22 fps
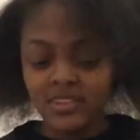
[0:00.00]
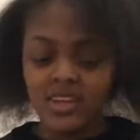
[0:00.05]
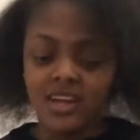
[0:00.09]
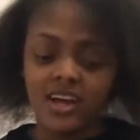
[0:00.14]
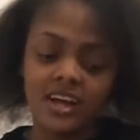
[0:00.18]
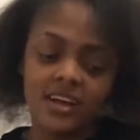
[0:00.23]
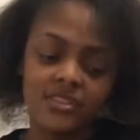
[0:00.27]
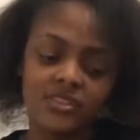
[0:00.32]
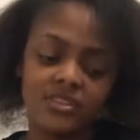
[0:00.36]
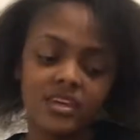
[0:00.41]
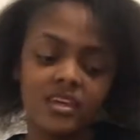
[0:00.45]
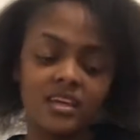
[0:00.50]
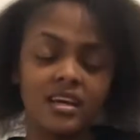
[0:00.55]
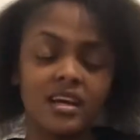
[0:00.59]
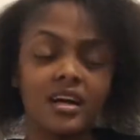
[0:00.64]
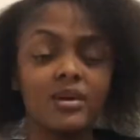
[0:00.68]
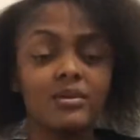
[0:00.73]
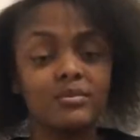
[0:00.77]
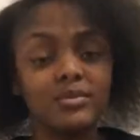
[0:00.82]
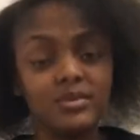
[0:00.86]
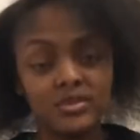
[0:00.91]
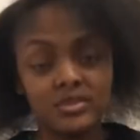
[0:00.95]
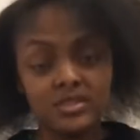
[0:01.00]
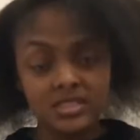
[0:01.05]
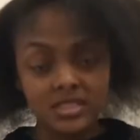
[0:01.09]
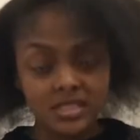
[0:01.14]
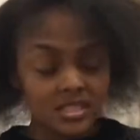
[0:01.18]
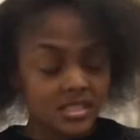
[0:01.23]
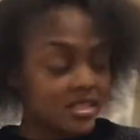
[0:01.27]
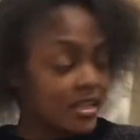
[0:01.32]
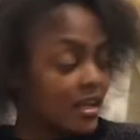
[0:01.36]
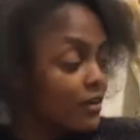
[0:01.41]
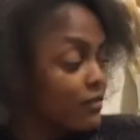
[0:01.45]
I think I will,
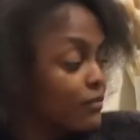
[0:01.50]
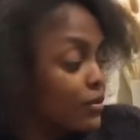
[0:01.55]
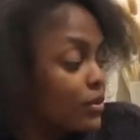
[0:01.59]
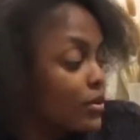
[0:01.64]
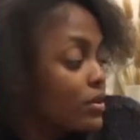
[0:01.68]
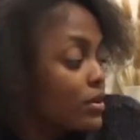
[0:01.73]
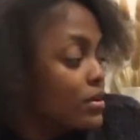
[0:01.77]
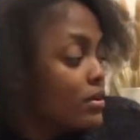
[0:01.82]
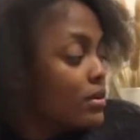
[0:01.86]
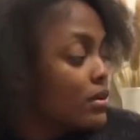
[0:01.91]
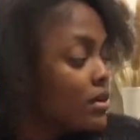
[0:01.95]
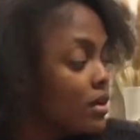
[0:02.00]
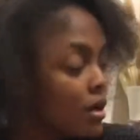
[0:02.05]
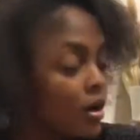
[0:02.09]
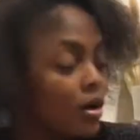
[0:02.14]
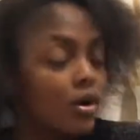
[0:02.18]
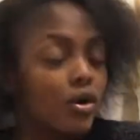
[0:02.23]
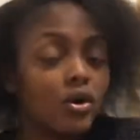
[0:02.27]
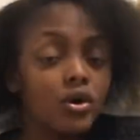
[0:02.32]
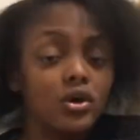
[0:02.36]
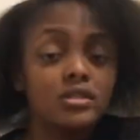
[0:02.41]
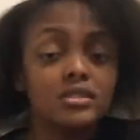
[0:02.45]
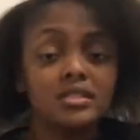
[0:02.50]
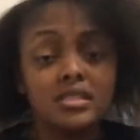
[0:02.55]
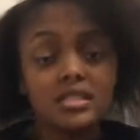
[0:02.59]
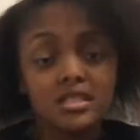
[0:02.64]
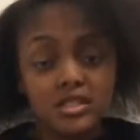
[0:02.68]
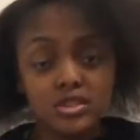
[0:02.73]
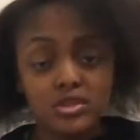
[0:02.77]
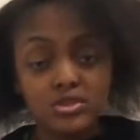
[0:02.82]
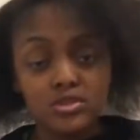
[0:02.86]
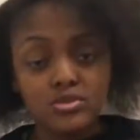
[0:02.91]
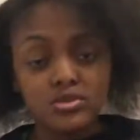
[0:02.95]
just like for hot
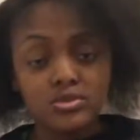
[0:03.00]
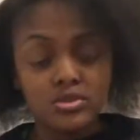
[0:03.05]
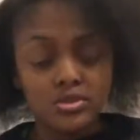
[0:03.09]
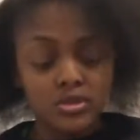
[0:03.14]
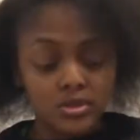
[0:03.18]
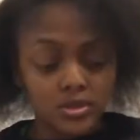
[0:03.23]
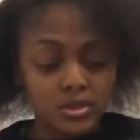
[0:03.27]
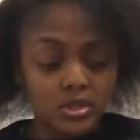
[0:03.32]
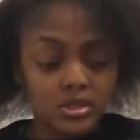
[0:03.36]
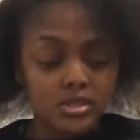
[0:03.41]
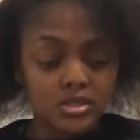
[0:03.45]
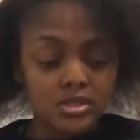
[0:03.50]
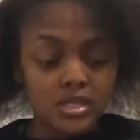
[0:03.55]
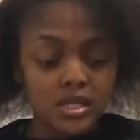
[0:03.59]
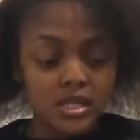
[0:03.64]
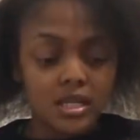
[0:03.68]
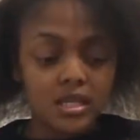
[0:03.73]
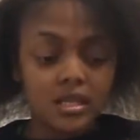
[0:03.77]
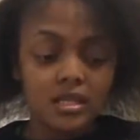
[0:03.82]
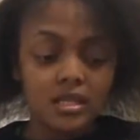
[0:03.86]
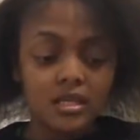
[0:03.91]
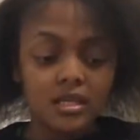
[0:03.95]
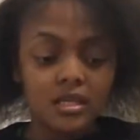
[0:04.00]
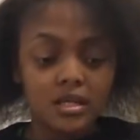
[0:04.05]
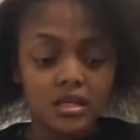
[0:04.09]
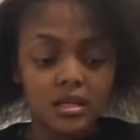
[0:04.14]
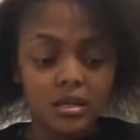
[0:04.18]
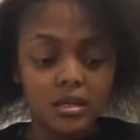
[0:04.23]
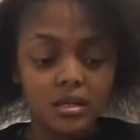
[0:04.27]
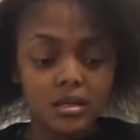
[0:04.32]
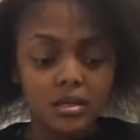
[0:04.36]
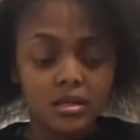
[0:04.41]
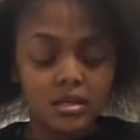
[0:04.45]
issues or issues that I think
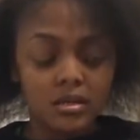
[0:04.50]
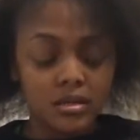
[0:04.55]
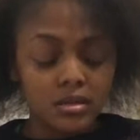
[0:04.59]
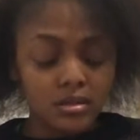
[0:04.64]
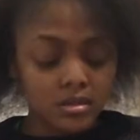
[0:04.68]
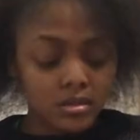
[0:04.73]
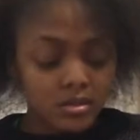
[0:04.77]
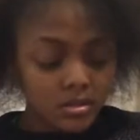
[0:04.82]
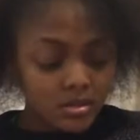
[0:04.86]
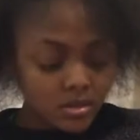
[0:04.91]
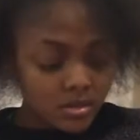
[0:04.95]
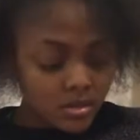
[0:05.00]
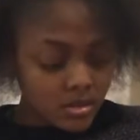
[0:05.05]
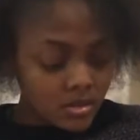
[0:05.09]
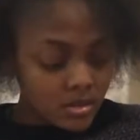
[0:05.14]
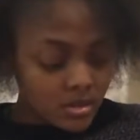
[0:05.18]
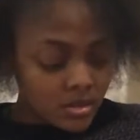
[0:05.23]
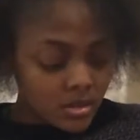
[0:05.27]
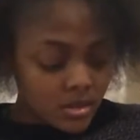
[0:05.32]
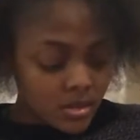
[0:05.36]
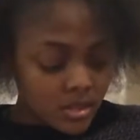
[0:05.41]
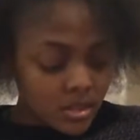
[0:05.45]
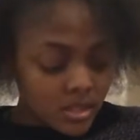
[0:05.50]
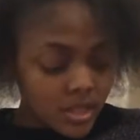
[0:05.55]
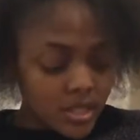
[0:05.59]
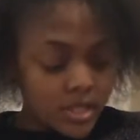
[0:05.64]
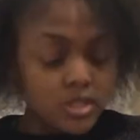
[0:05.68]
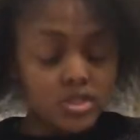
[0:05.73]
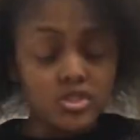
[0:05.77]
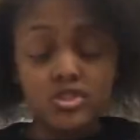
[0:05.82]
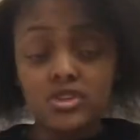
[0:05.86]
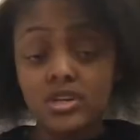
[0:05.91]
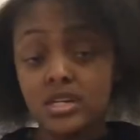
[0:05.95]
are
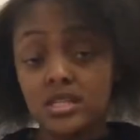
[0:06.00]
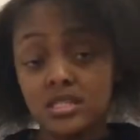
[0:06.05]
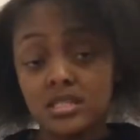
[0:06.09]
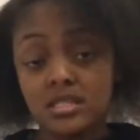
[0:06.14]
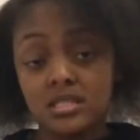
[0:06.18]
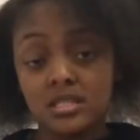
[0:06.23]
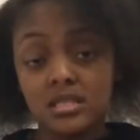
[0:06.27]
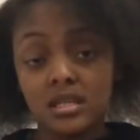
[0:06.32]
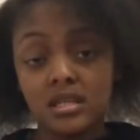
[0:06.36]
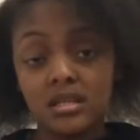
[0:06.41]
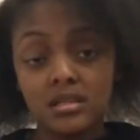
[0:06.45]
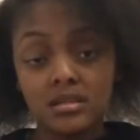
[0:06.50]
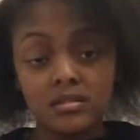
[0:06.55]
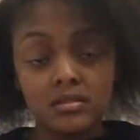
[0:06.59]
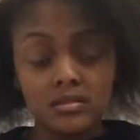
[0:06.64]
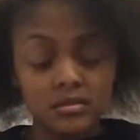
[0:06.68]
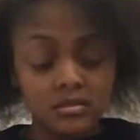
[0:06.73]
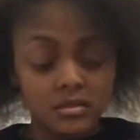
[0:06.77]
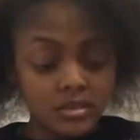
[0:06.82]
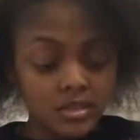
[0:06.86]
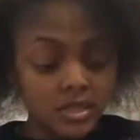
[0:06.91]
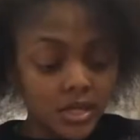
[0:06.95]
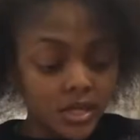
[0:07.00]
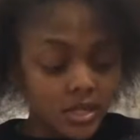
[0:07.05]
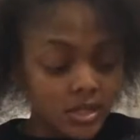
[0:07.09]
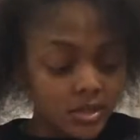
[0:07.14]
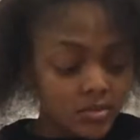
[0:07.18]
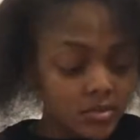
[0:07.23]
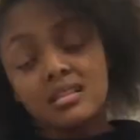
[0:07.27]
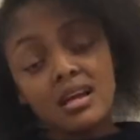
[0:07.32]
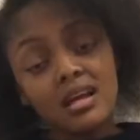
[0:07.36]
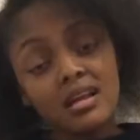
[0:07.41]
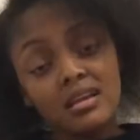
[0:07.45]
interesting, like
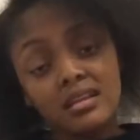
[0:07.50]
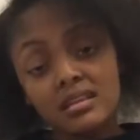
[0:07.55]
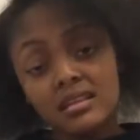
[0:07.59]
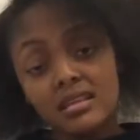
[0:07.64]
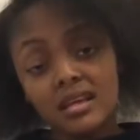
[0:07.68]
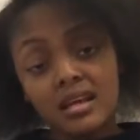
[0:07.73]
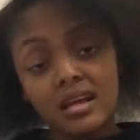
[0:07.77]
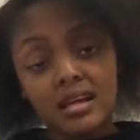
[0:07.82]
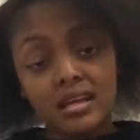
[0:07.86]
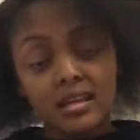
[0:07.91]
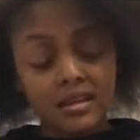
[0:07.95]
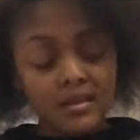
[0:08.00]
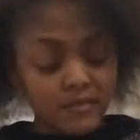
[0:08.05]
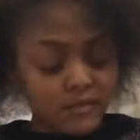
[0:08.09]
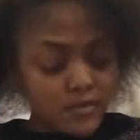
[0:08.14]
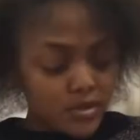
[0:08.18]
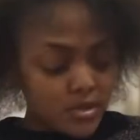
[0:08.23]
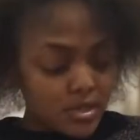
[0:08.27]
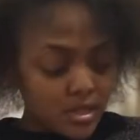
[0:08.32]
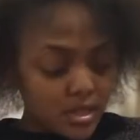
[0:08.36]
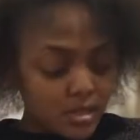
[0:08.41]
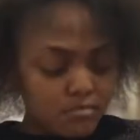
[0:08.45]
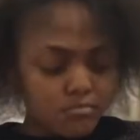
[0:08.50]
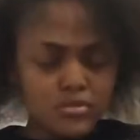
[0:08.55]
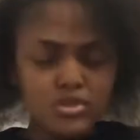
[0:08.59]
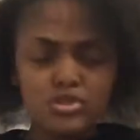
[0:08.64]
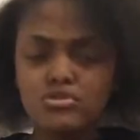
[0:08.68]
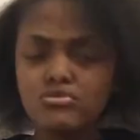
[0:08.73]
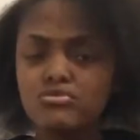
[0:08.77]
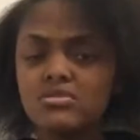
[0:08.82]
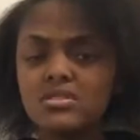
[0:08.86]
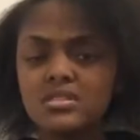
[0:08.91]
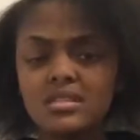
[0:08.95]
anything and everything,
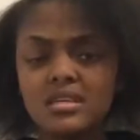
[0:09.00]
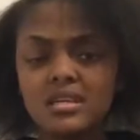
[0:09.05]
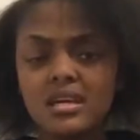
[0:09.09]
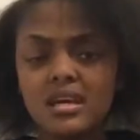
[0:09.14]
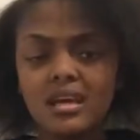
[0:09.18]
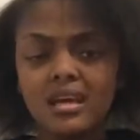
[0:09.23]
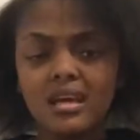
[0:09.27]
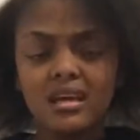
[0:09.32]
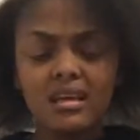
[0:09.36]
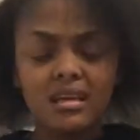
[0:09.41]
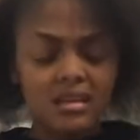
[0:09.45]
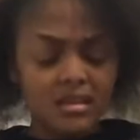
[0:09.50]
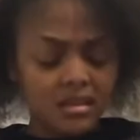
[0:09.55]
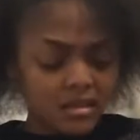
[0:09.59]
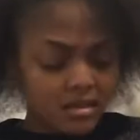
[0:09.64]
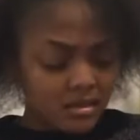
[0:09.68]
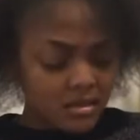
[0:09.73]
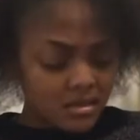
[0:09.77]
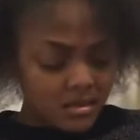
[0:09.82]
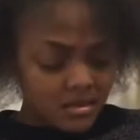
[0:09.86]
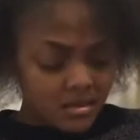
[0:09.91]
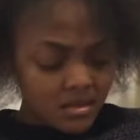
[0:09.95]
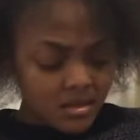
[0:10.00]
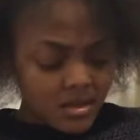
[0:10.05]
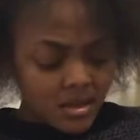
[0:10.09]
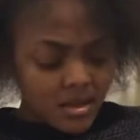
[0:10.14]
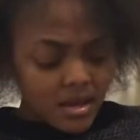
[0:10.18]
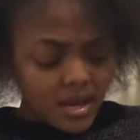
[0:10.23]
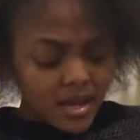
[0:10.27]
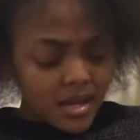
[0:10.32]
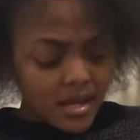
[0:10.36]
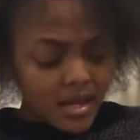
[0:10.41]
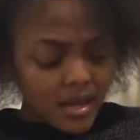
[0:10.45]
music,
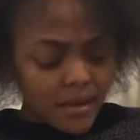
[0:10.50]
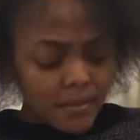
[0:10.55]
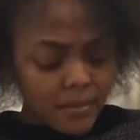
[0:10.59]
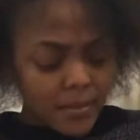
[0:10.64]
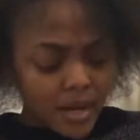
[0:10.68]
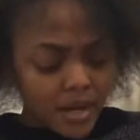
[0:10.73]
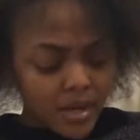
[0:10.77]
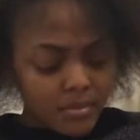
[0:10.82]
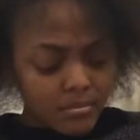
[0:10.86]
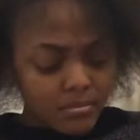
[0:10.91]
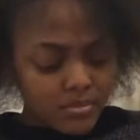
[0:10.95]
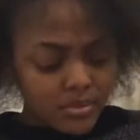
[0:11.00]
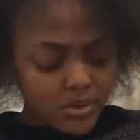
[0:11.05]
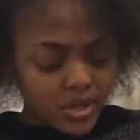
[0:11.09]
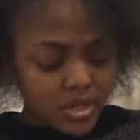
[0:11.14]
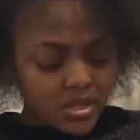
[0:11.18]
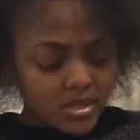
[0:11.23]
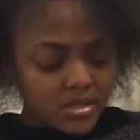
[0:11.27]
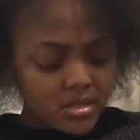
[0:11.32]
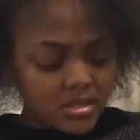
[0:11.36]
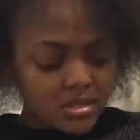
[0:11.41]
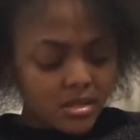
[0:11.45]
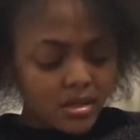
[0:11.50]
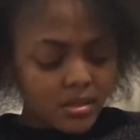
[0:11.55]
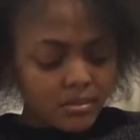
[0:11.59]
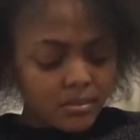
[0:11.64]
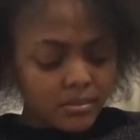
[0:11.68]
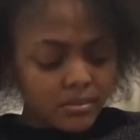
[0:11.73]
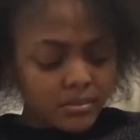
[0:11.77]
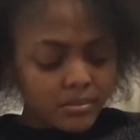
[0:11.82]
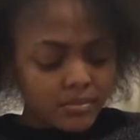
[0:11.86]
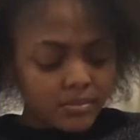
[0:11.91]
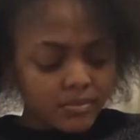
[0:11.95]
and I might bring
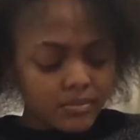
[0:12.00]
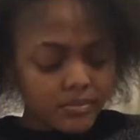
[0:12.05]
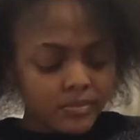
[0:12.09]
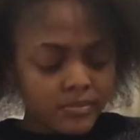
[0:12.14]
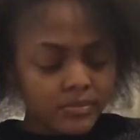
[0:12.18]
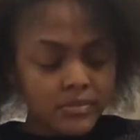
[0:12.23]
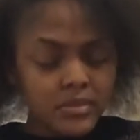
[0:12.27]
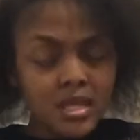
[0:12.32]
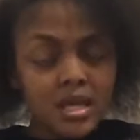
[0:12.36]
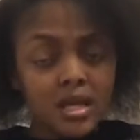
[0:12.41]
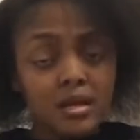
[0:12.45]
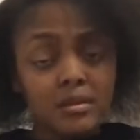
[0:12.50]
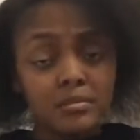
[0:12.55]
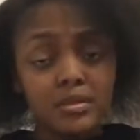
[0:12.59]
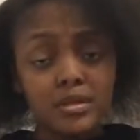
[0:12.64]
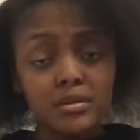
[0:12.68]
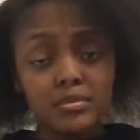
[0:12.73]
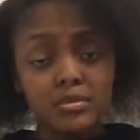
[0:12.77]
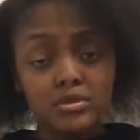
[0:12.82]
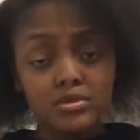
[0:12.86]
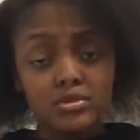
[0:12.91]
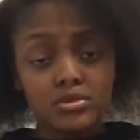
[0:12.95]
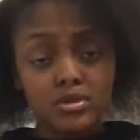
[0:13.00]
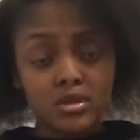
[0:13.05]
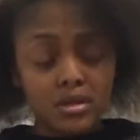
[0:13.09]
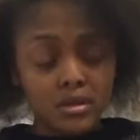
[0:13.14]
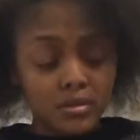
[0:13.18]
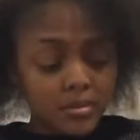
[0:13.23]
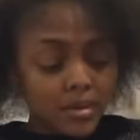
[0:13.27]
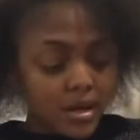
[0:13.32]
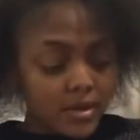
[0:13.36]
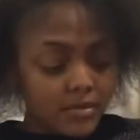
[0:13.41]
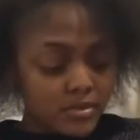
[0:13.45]
some people to
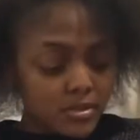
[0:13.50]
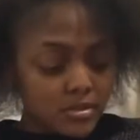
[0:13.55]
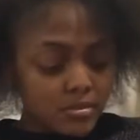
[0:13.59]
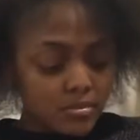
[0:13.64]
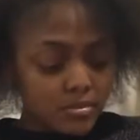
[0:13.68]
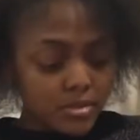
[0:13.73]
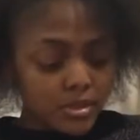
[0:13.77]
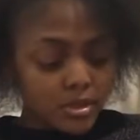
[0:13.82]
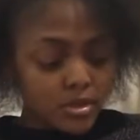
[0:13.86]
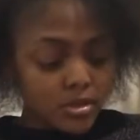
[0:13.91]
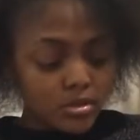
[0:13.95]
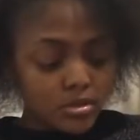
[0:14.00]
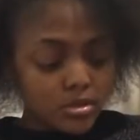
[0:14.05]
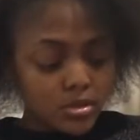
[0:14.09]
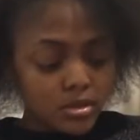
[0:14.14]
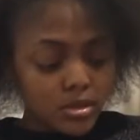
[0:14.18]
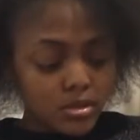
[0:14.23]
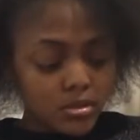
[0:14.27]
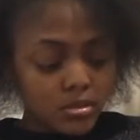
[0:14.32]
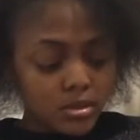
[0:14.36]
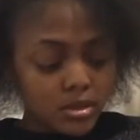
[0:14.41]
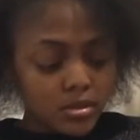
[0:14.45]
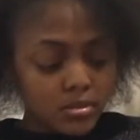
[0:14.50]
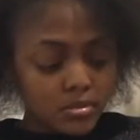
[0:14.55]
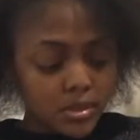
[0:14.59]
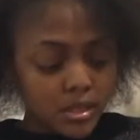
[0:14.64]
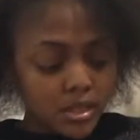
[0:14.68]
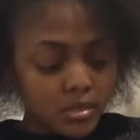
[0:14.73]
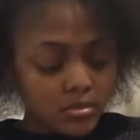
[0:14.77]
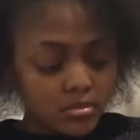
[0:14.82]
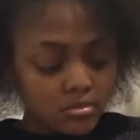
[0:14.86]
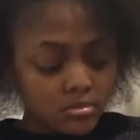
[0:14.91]
come have some pillow talk with me.